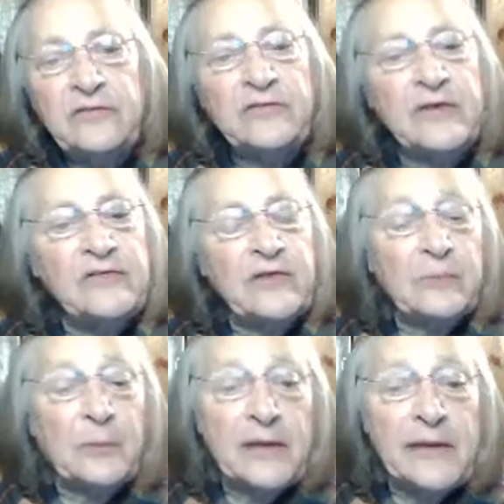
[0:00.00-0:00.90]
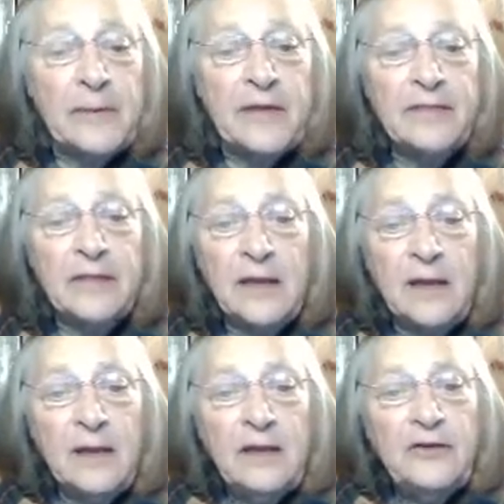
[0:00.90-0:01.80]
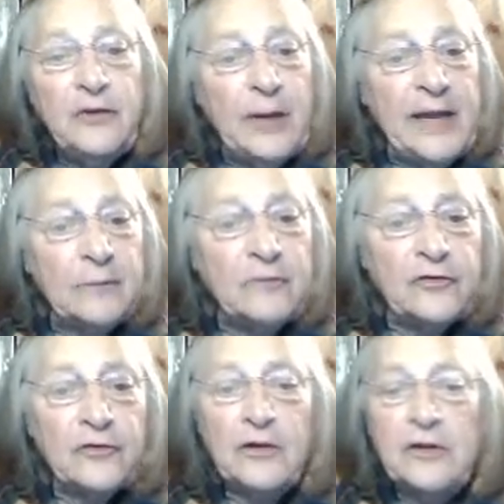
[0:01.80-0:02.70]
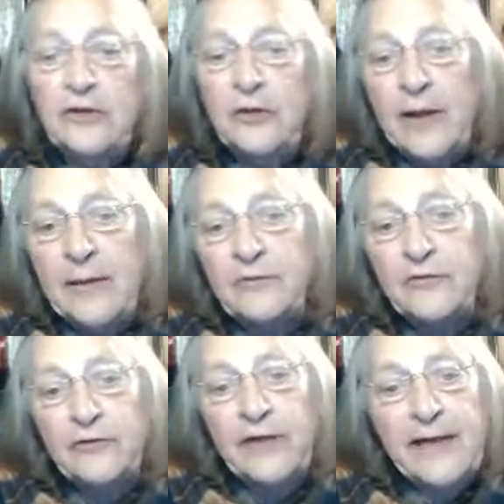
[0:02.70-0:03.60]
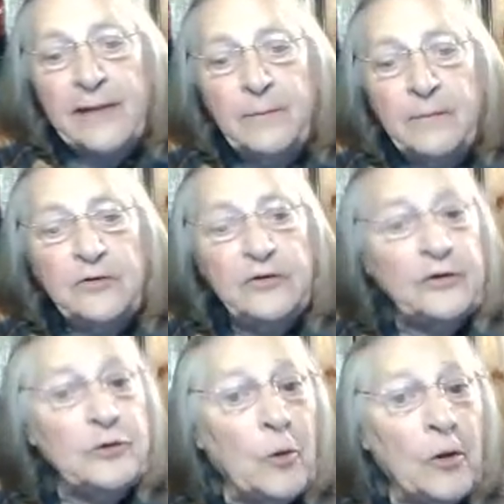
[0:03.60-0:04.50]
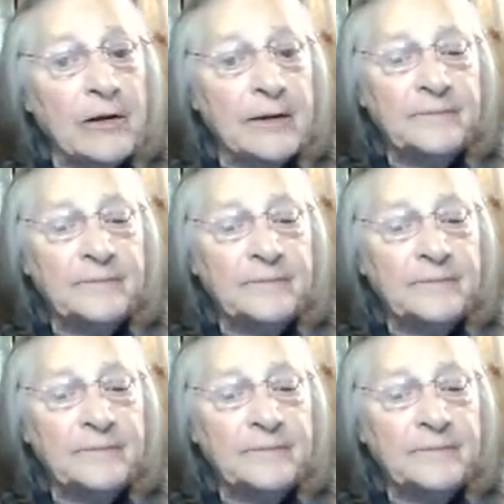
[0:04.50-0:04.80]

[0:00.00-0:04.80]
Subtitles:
such as Plymouth, New Hampshire, New Amsterdam, New York.